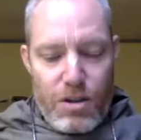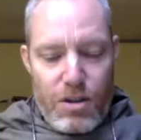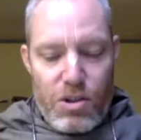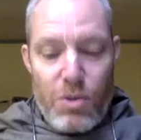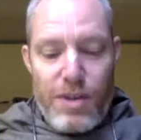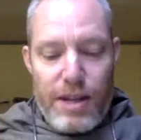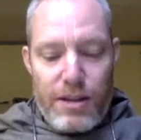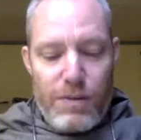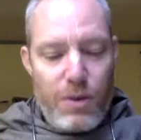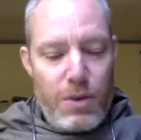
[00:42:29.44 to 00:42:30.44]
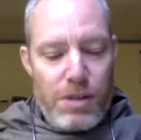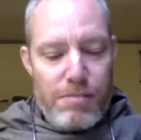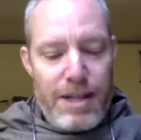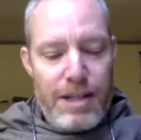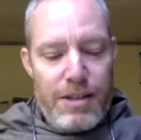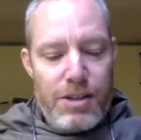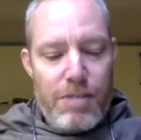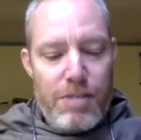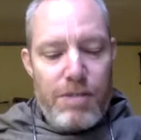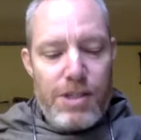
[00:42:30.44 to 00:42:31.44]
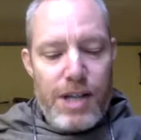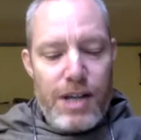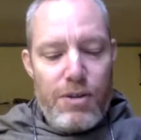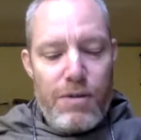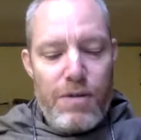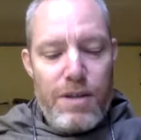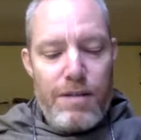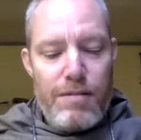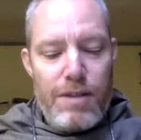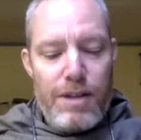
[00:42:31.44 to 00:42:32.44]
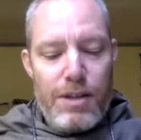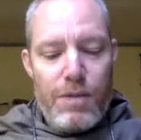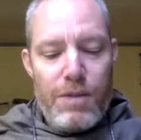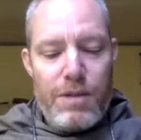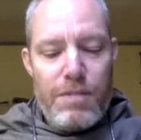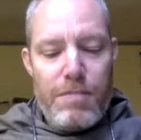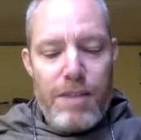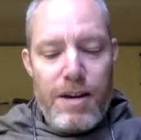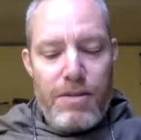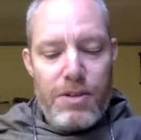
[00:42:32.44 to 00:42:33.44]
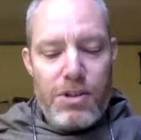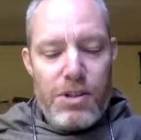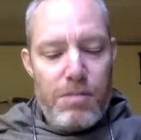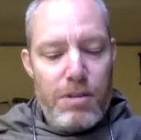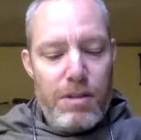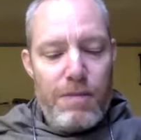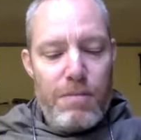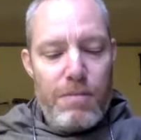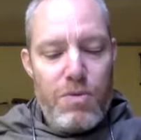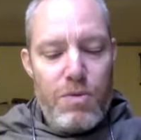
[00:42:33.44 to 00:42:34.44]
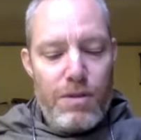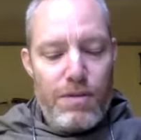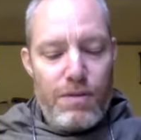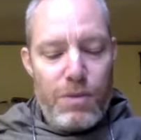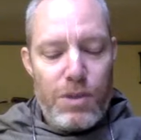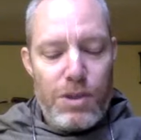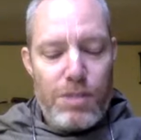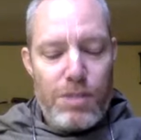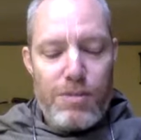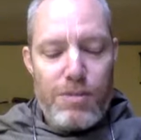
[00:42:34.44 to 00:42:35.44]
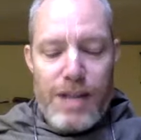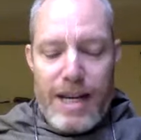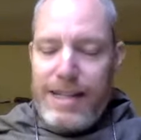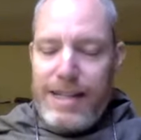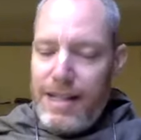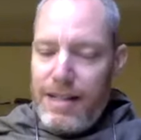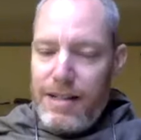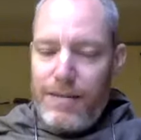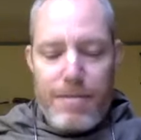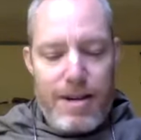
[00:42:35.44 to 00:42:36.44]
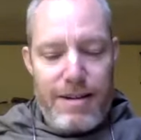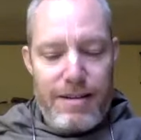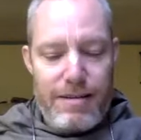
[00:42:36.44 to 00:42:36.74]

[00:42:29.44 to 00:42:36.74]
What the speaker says: So that the devotees' minds may reside at their feet, Radha Govinda bear the symbol of the moon, which is the presiding deity of the mind.